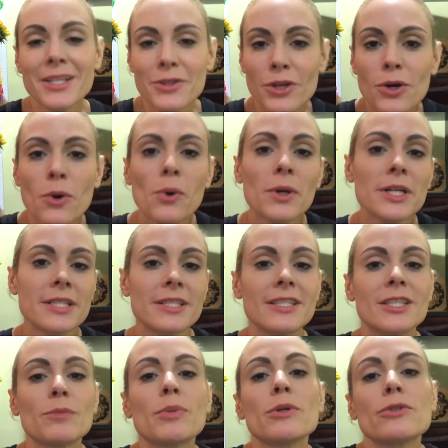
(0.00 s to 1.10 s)
the chorus is
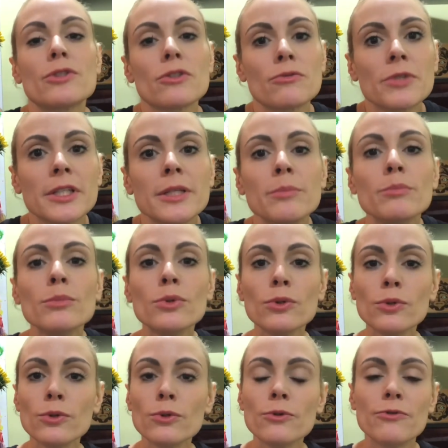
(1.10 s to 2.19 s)
supposed to really
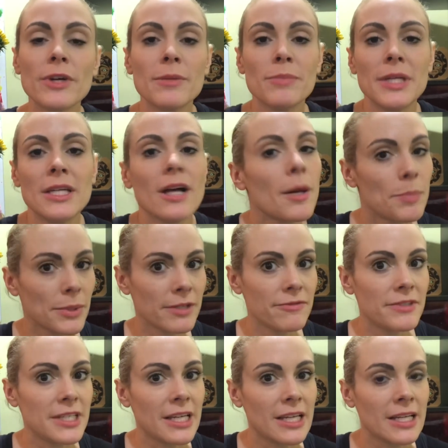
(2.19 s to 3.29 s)
move and be
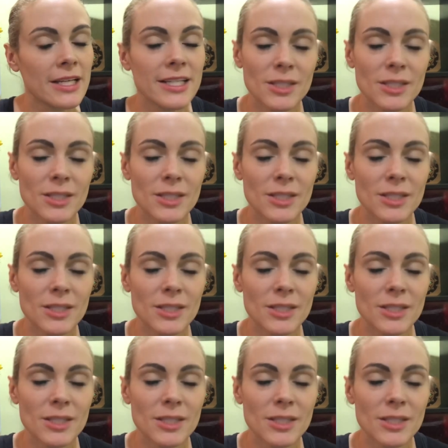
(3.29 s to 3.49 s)
uplifting,